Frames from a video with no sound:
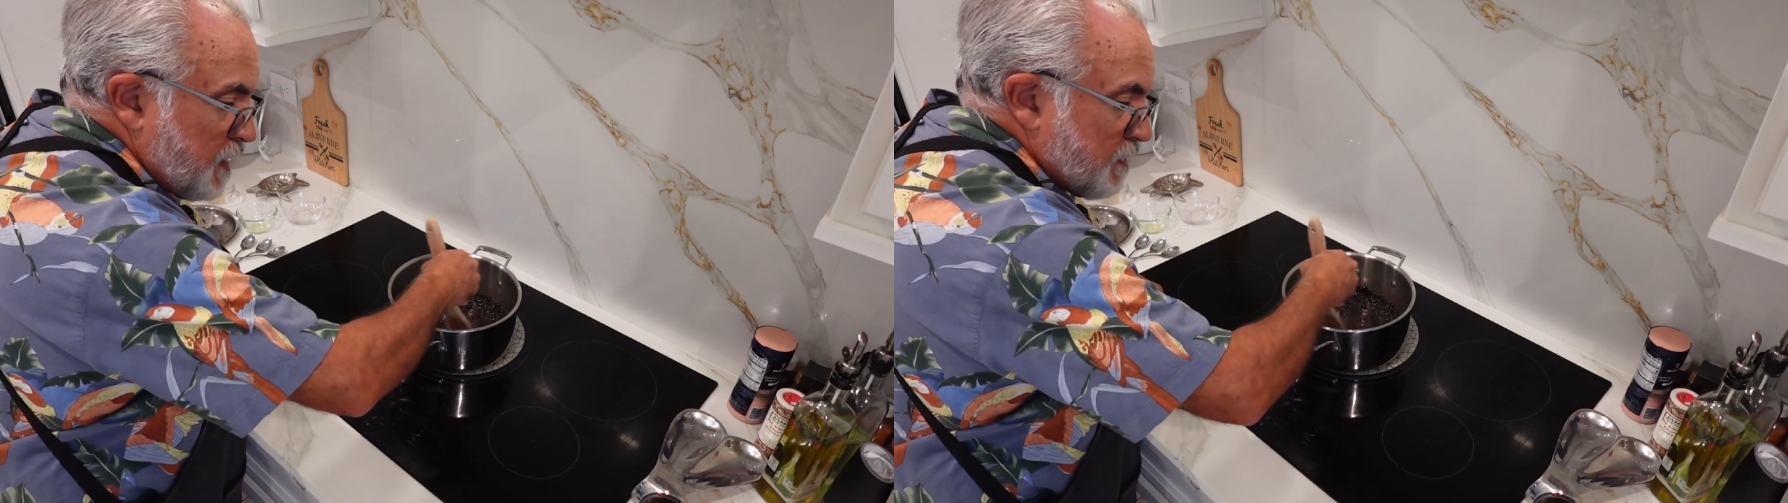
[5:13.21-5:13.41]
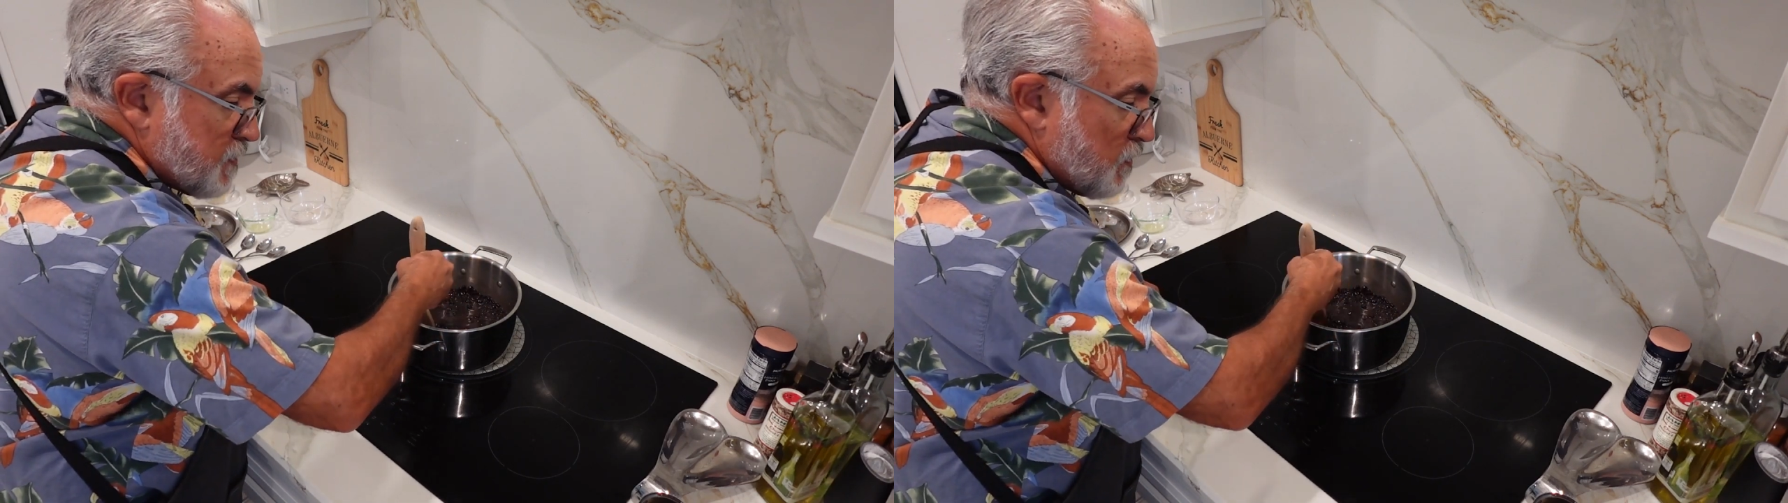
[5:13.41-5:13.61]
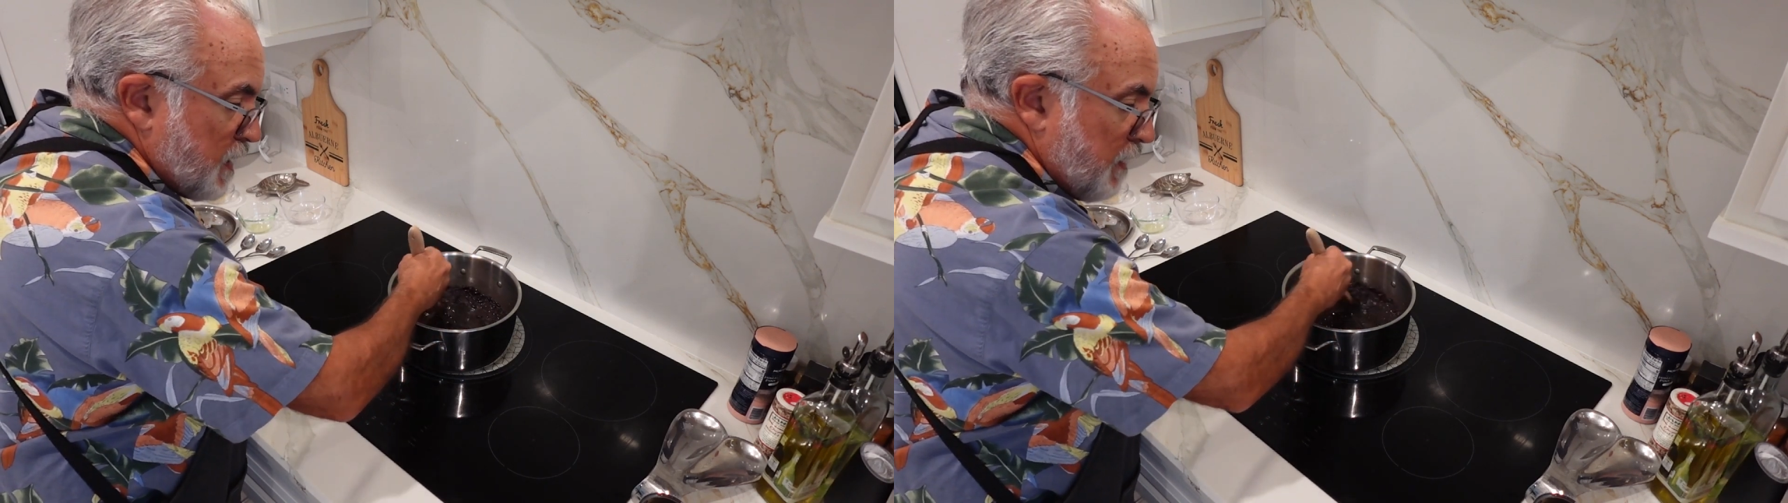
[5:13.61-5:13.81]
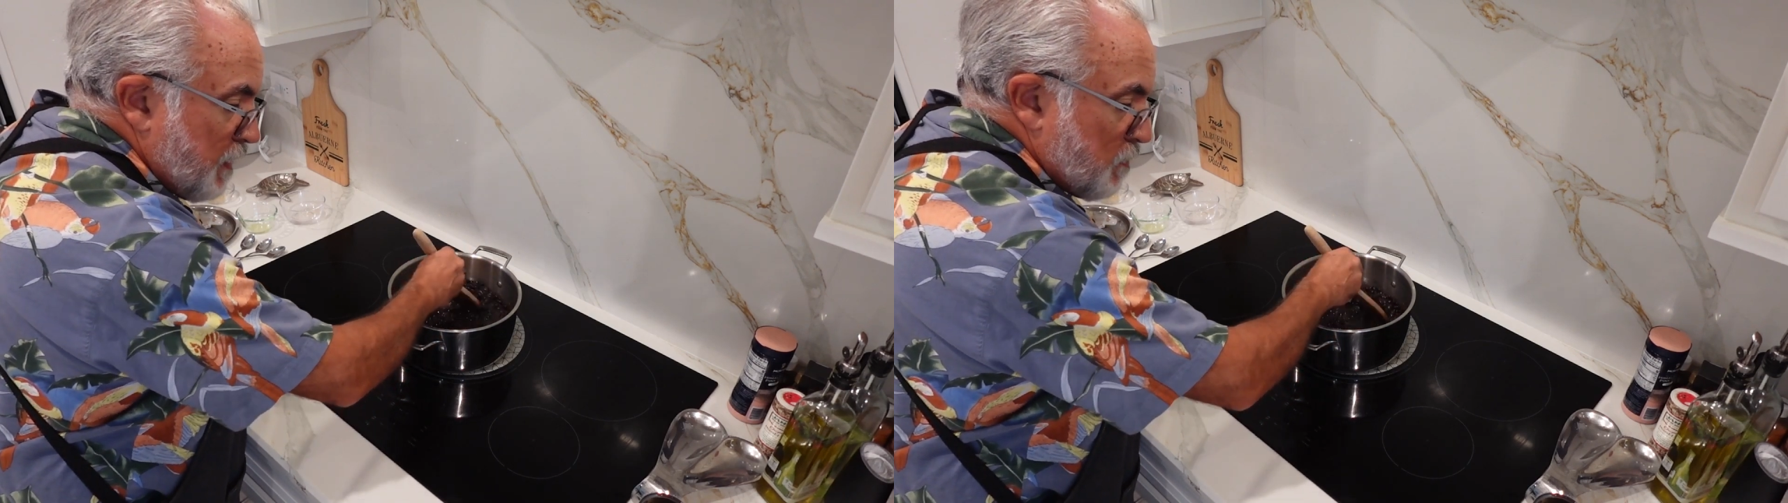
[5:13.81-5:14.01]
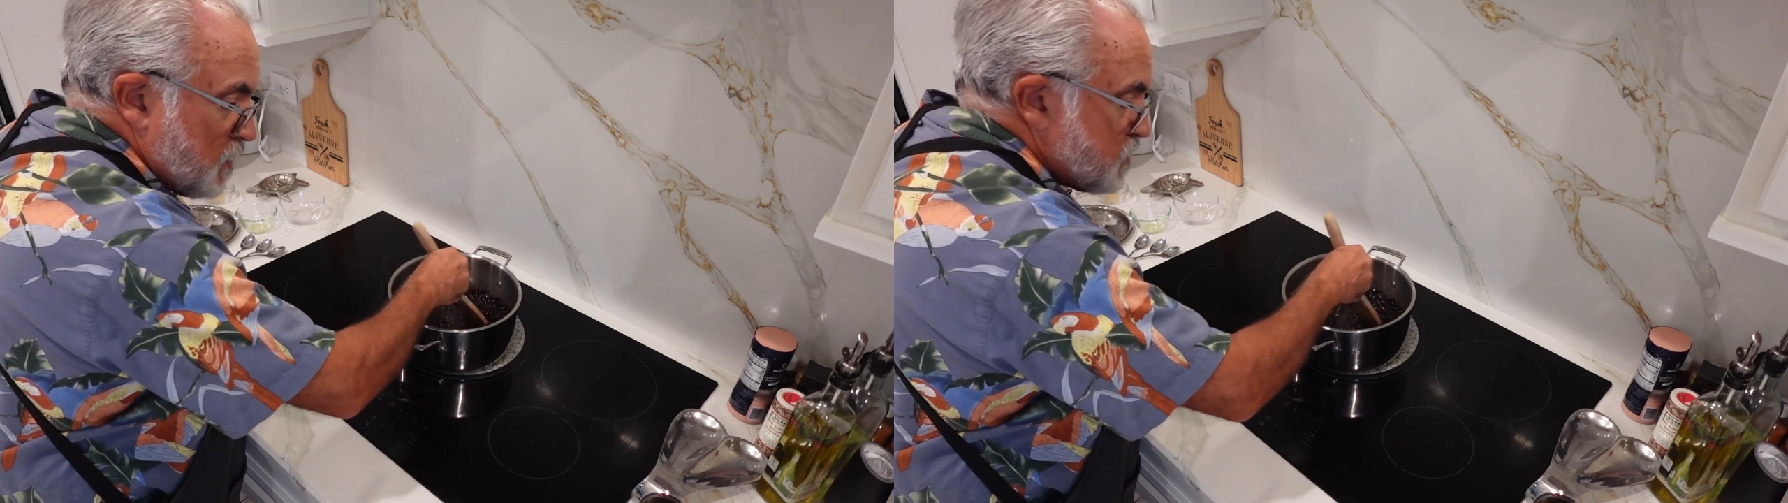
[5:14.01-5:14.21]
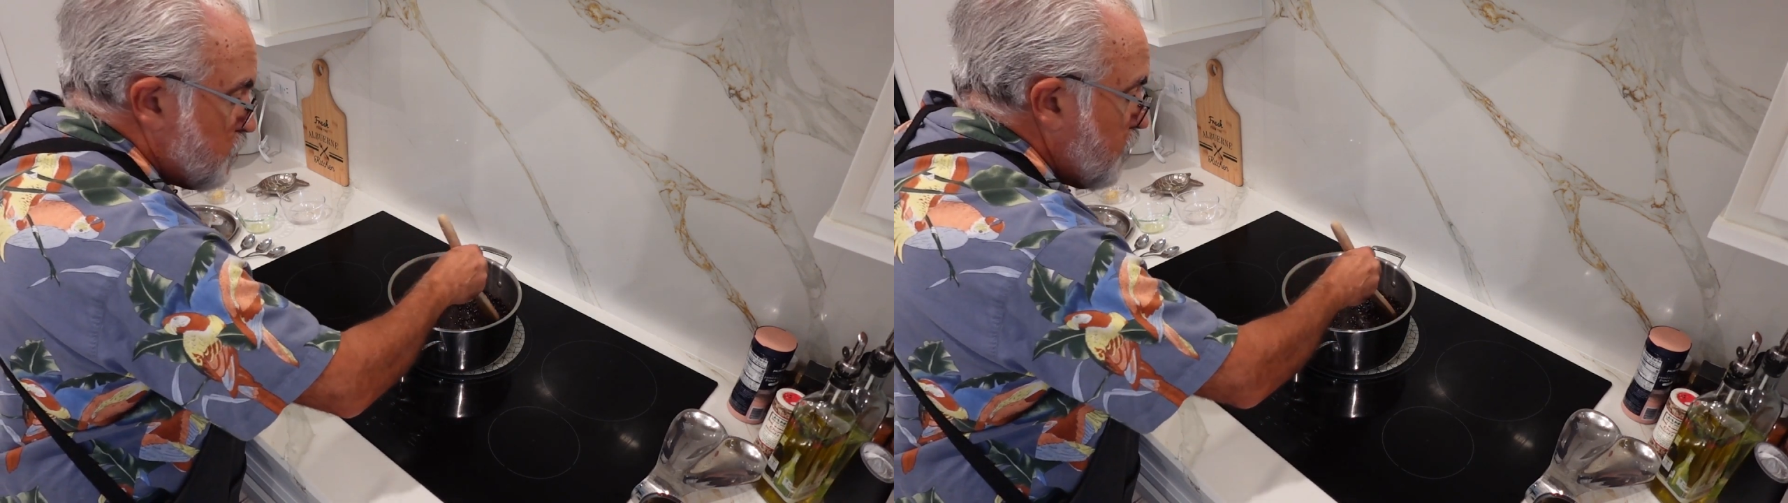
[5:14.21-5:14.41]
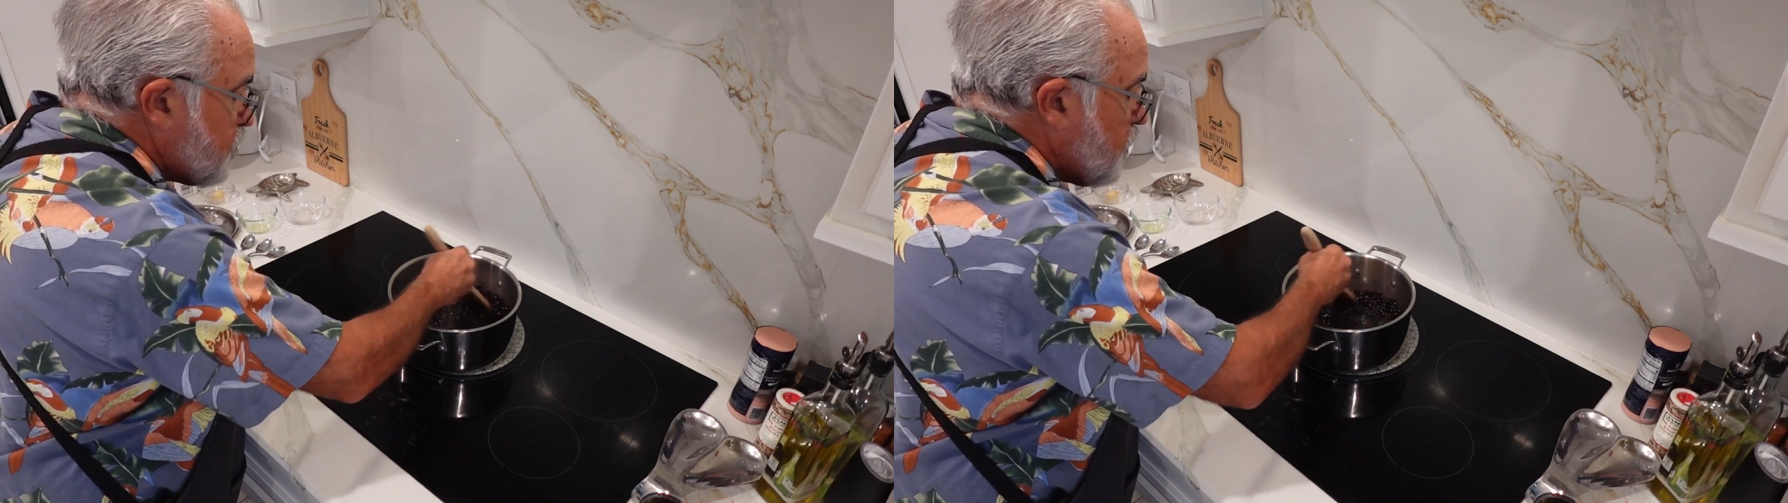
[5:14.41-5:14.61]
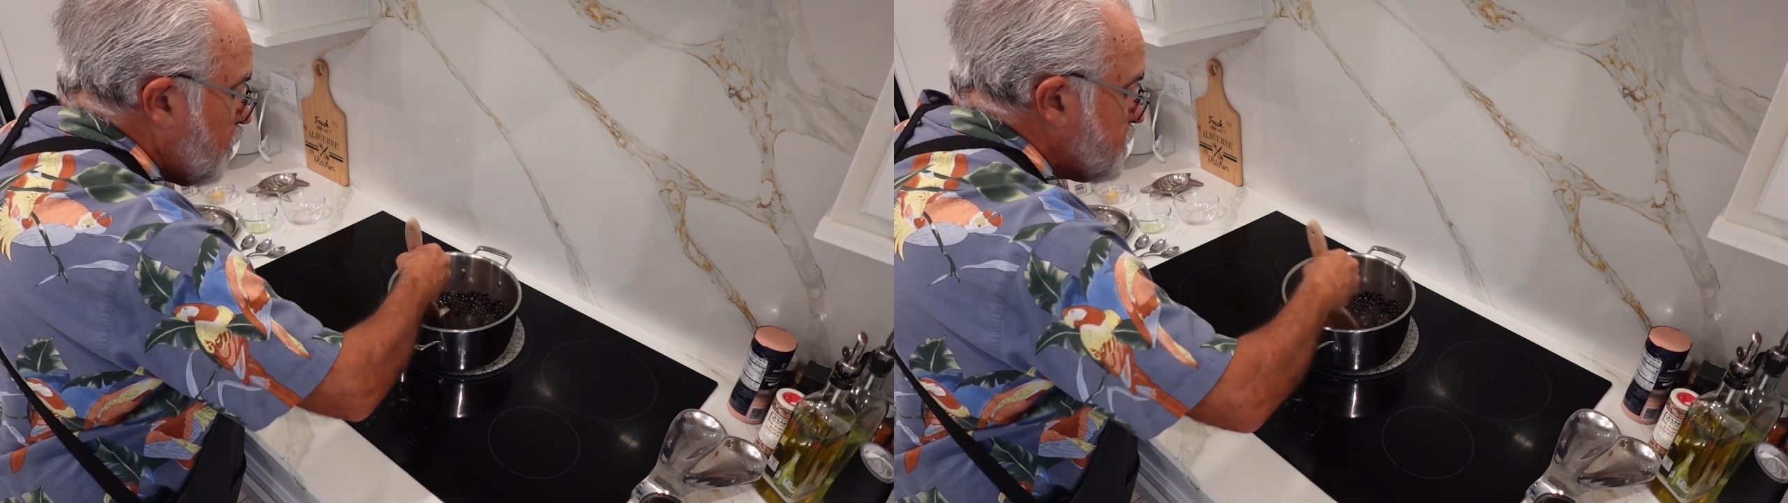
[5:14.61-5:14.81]
beans don't have that much
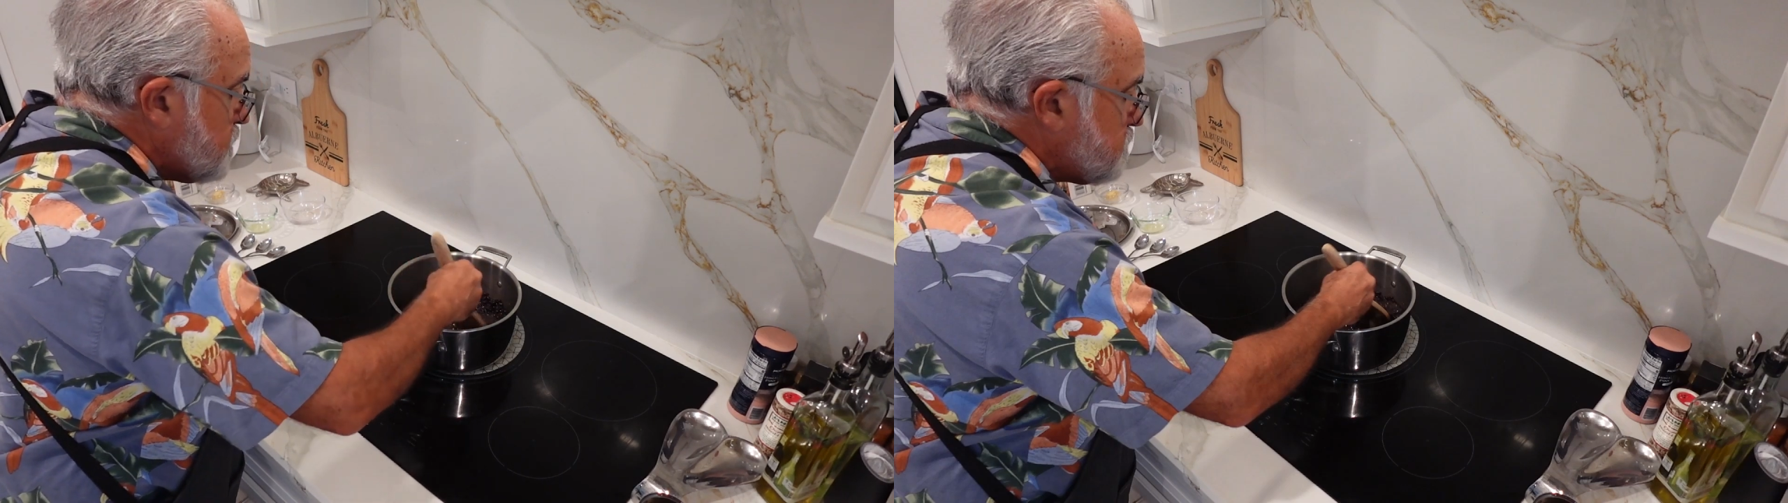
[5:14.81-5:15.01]
salt.